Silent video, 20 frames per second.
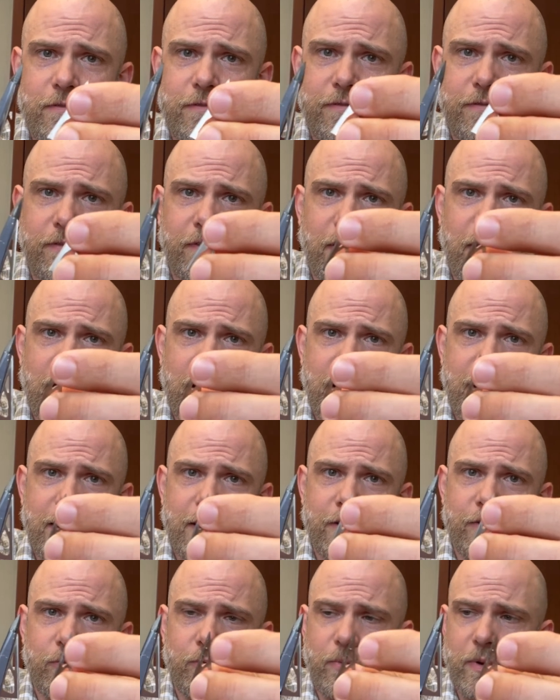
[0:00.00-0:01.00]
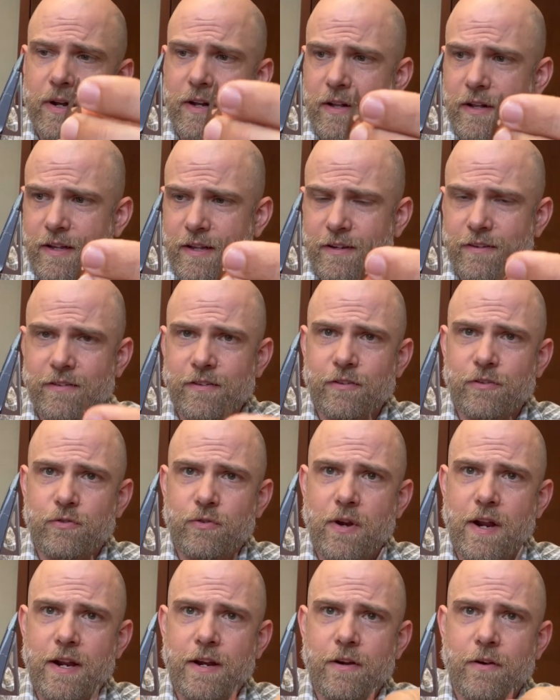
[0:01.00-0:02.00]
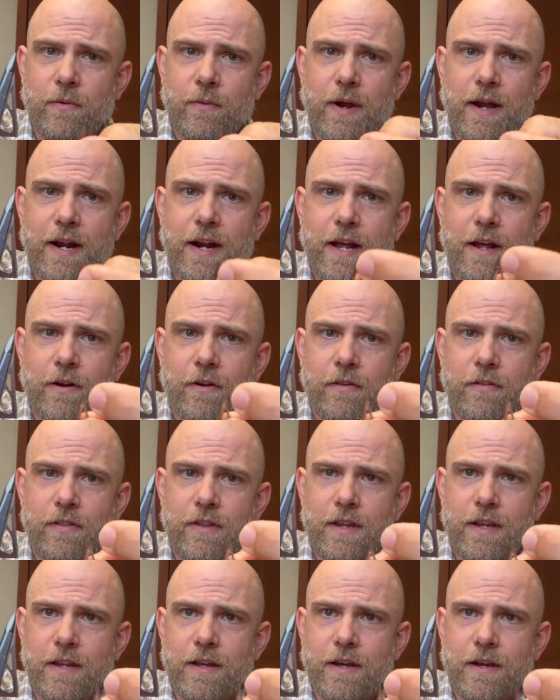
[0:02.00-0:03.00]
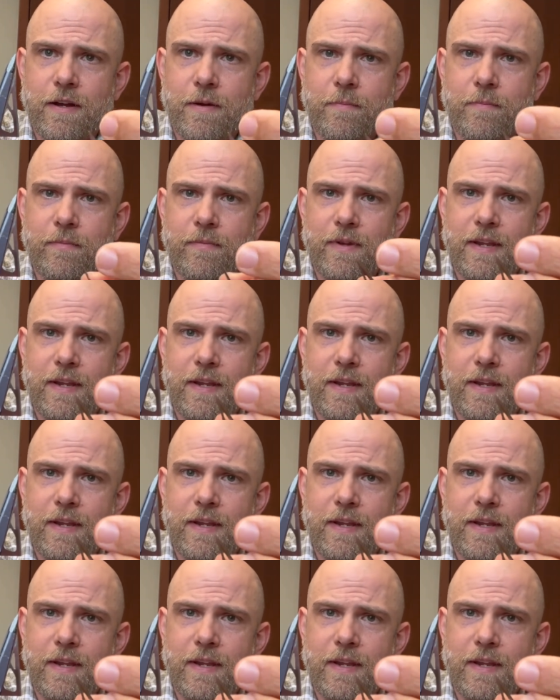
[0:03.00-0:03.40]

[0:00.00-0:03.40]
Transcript: fly as well as the Striker right out of the